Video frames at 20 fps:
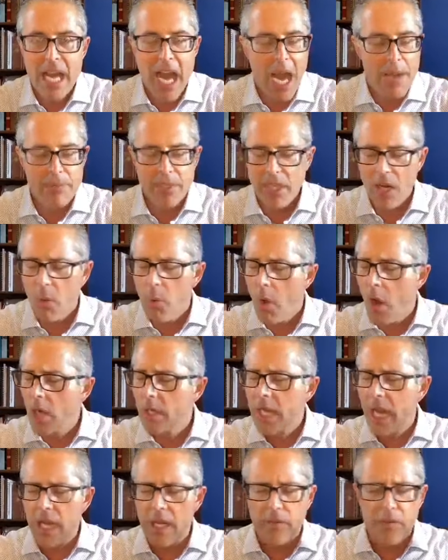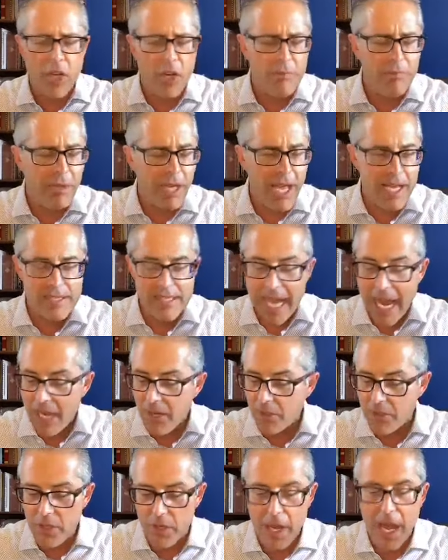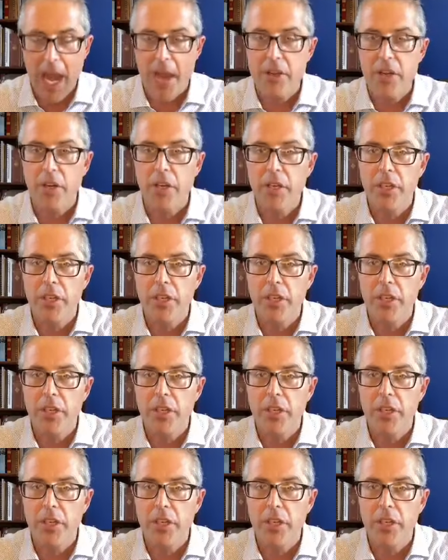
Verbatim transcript: I'm going to walk out of here blessed. I don't know how you're